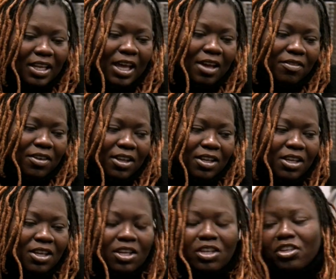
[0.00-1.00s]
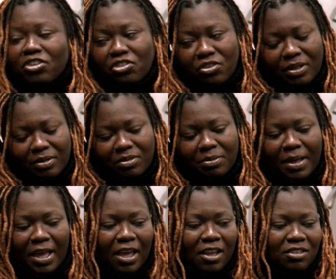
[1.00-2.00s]
having your dream
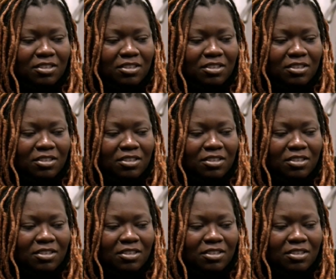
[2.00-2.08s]
smashed.